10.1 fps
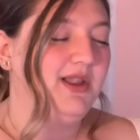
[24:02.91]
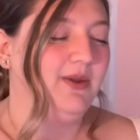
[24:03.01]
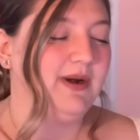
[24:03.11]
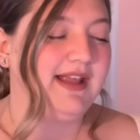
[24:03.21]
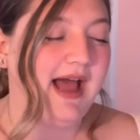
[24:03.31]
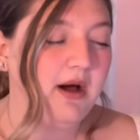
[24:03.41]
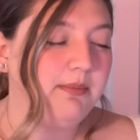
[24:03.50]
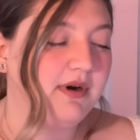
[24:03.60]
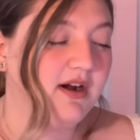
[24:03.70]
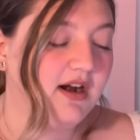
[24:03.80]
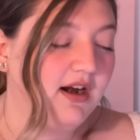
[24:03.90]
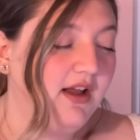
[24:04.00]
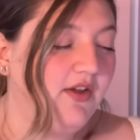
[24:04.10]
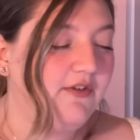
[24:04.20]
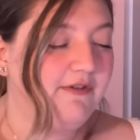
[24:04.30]
Lord Cowper,
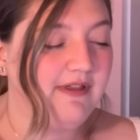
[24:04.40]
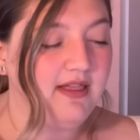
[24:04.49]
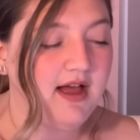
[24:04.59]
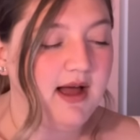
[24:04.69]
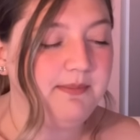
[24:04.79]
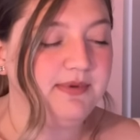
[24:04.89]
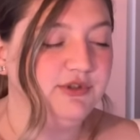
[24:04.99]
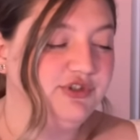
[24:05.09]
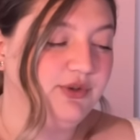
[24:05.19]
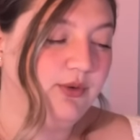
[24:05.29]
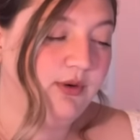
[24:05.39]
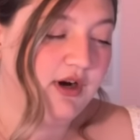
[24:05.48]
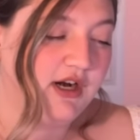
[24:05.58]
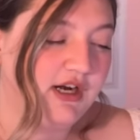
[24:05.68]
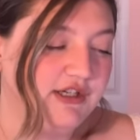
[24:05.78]
Philip,
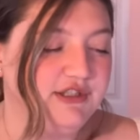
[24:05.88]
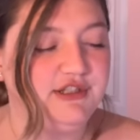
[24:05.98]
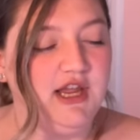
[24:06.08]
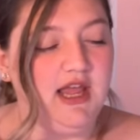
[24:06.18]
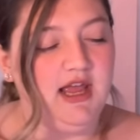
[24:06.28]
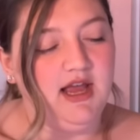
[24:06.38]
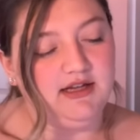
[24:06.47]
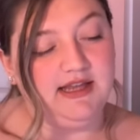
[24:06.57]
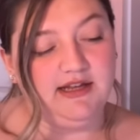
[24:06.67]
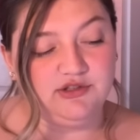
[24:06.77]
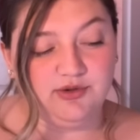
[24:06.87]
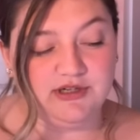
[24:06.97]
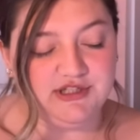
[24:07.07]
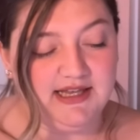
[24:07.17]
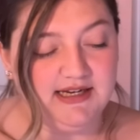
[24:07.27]
George, King
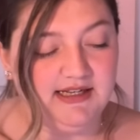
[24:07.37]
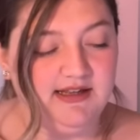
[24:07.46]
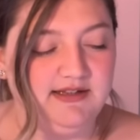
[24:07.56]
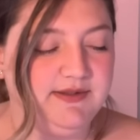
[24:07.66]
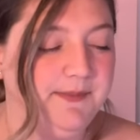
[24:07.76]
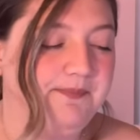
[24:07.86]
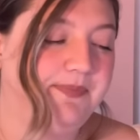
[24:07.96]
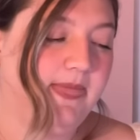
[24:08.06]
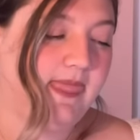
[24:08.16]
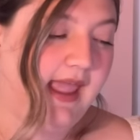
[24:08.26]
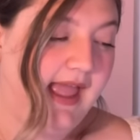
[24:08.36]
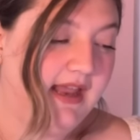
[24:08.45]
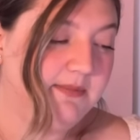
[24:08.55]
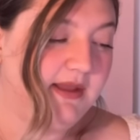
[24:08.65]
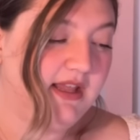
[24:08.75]
George that is,
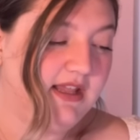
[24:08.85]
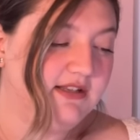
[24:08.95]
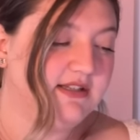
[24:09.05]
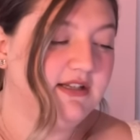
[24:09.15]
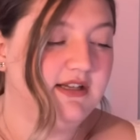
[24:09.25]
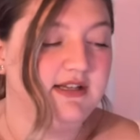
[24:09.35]
Edmund.